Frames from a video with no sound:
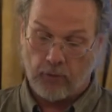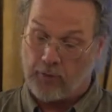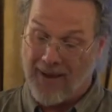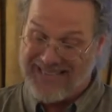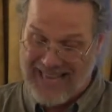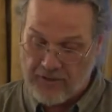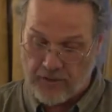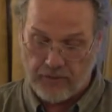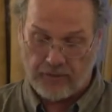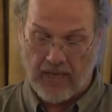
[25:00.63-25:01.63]
by nation
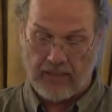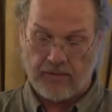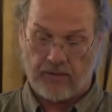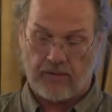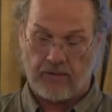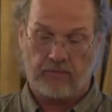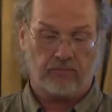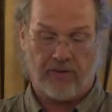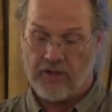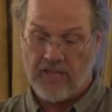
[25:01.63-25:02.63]
states,
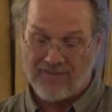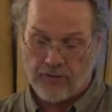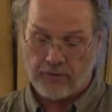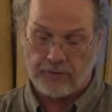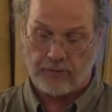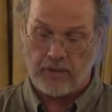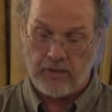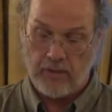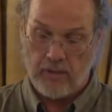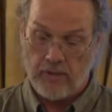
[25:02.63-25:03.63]
very diverse.
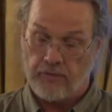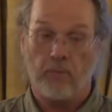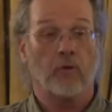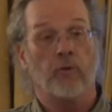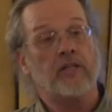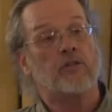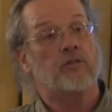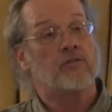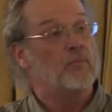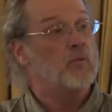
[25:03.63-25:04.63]
Some are rich,
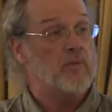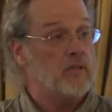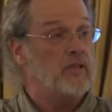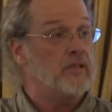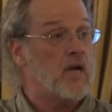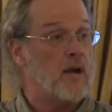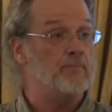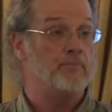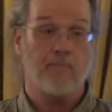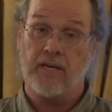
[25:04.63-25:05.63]
some are middle
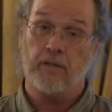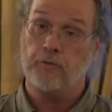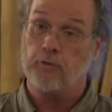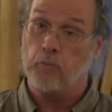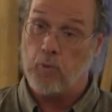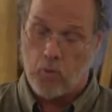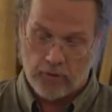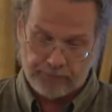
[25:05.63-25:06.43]
income, many are still poor.